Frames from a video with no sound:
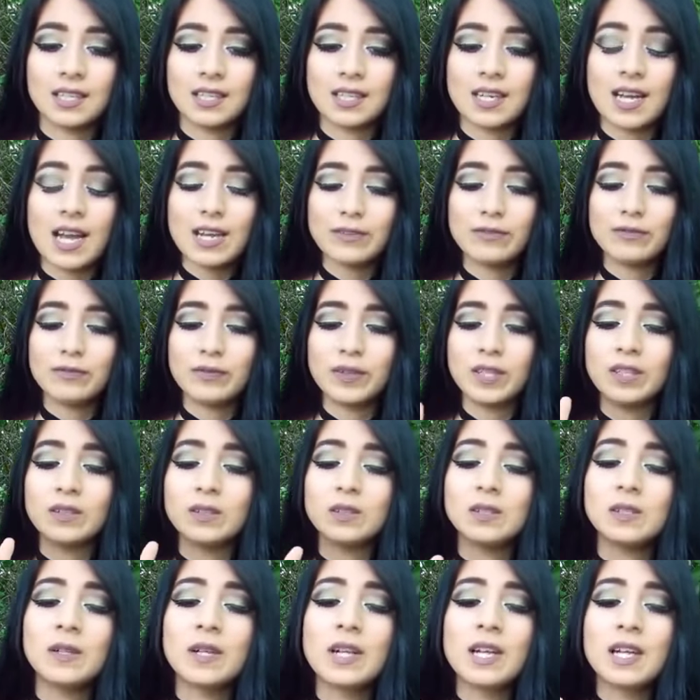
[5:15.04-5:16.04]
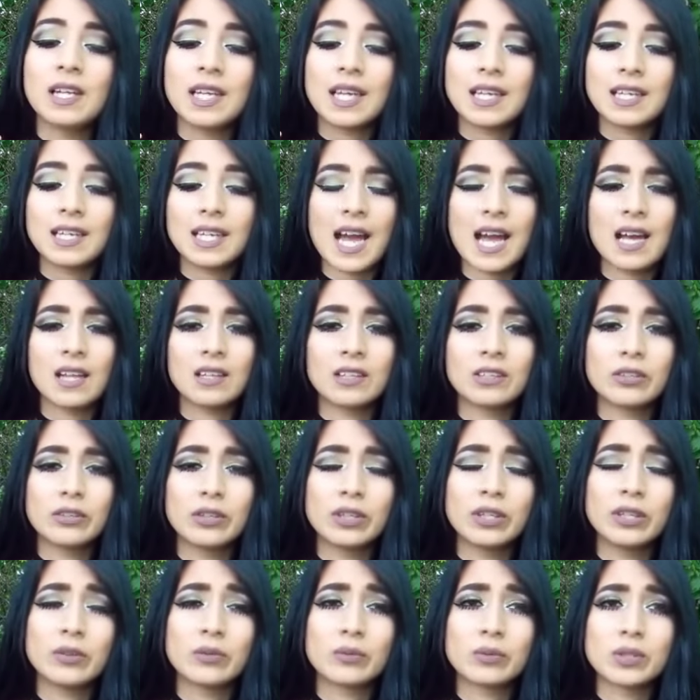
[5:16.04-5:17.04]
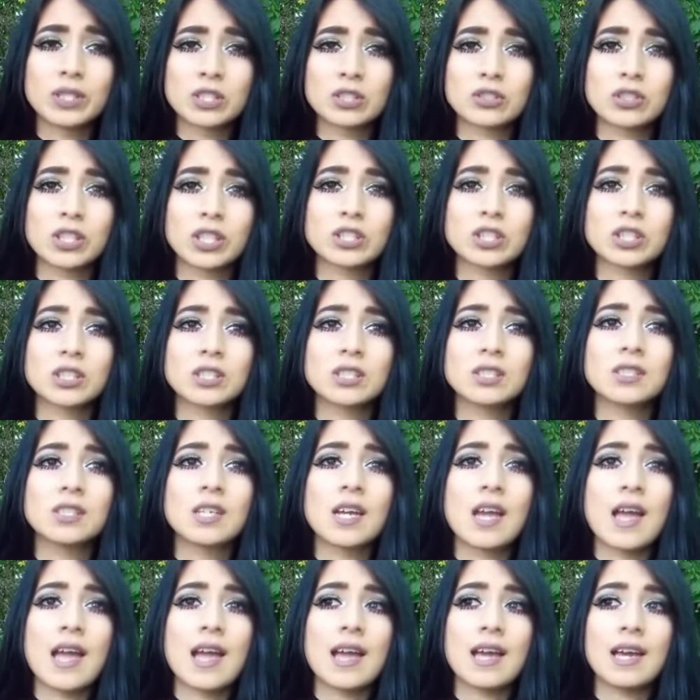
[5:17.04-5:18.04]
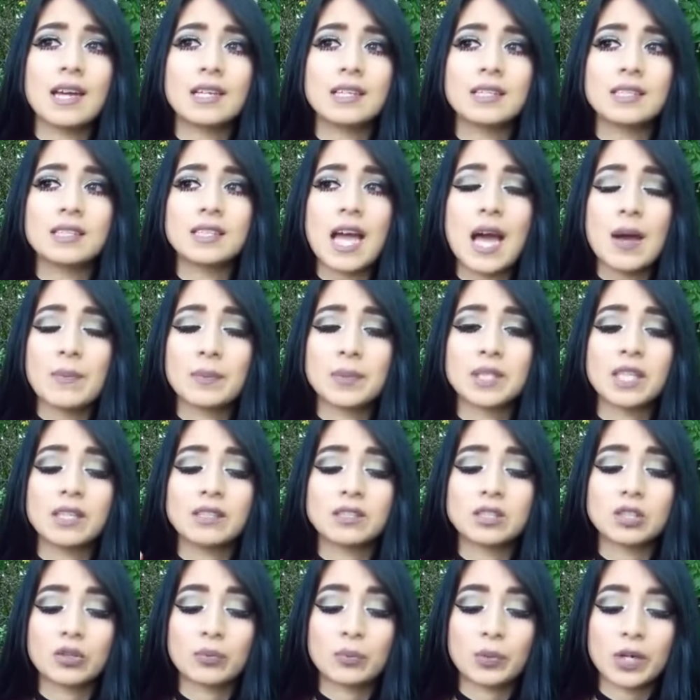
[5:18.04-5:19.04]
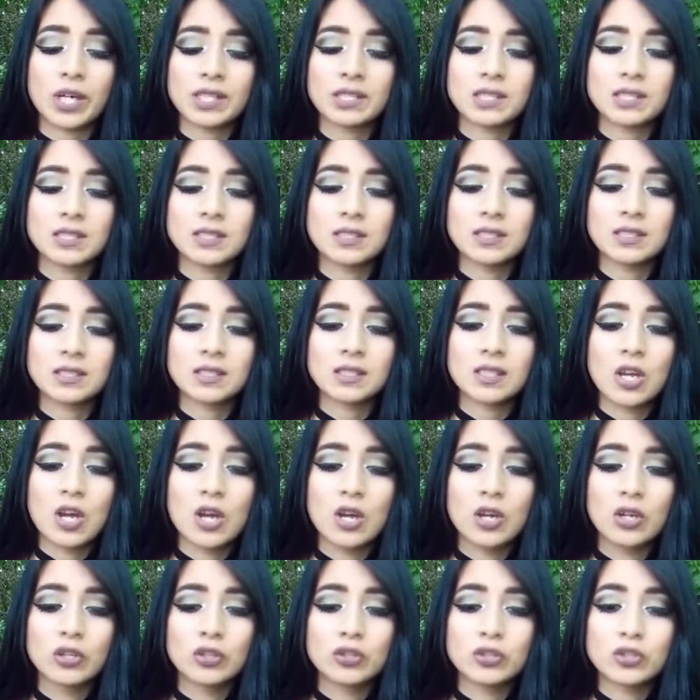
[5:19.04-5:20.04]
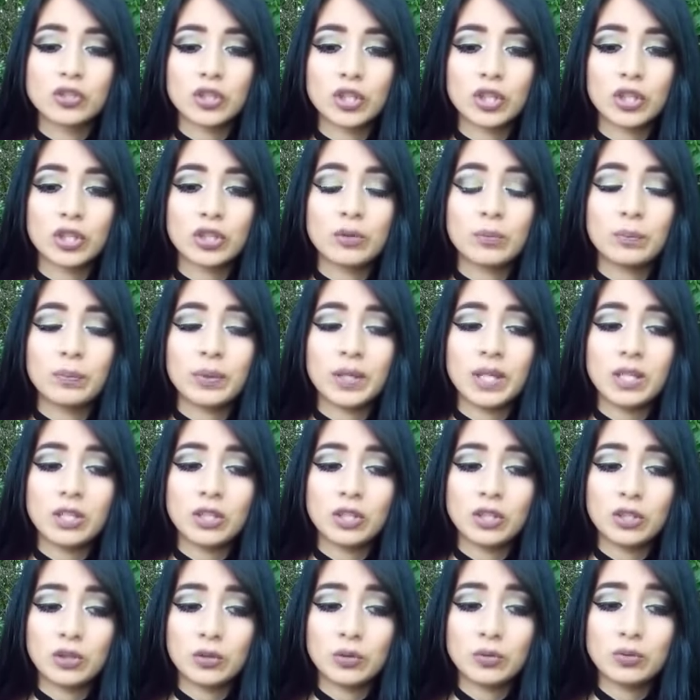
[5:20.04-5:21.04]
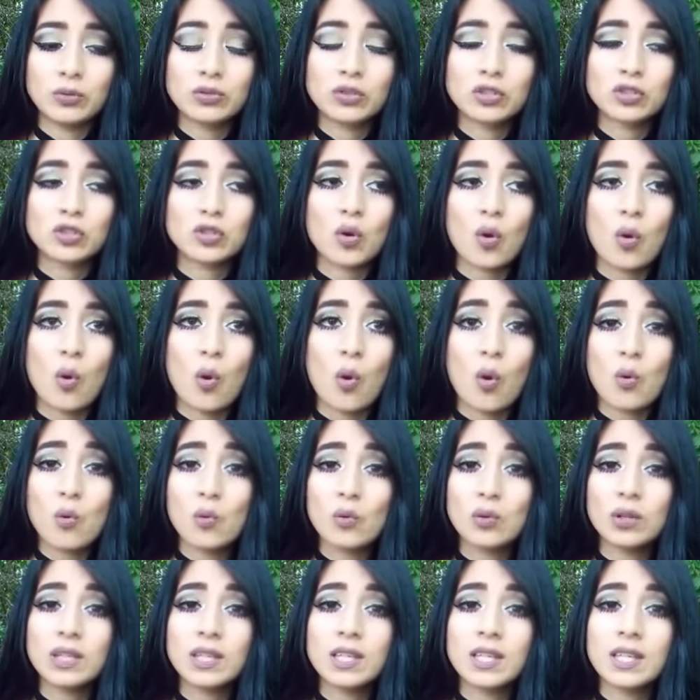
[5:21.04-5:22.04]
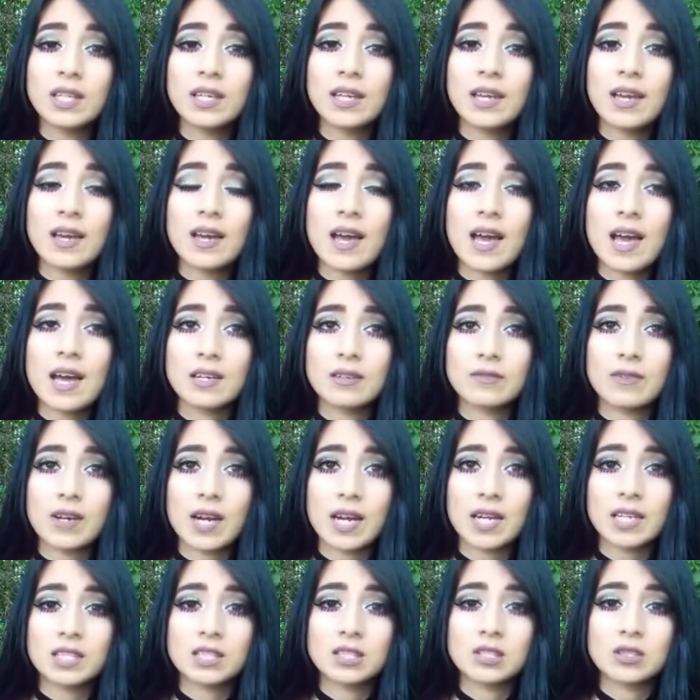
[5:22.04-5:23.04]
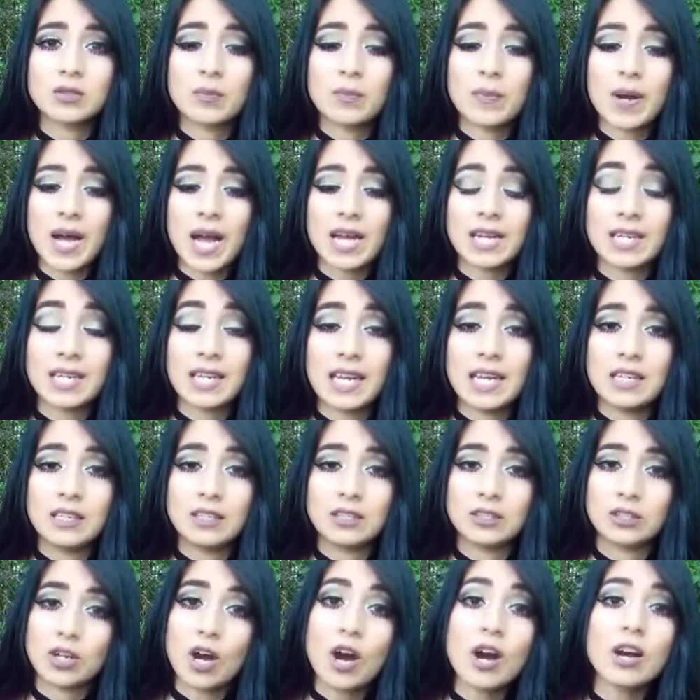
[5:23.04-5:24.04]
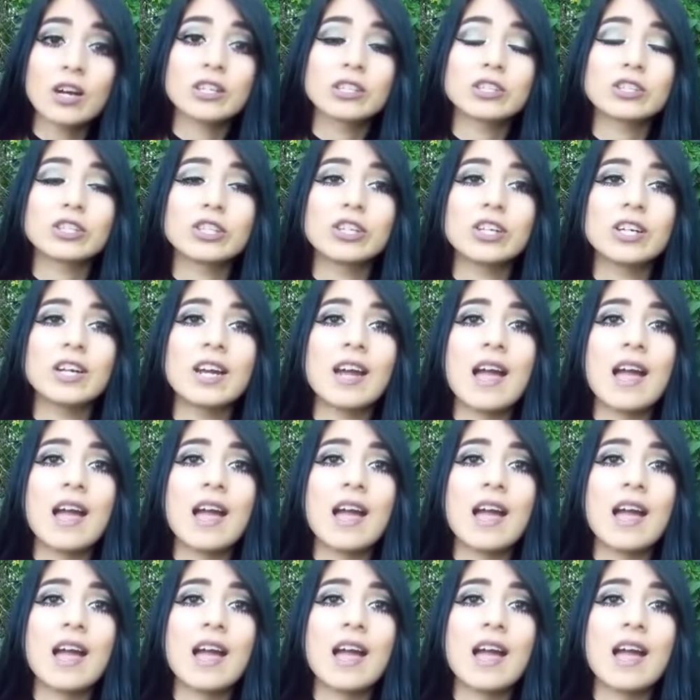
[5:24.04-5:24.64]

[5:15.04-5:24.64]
I feel like calorie restriction and appetite suppressants should be used only advised by a doctor,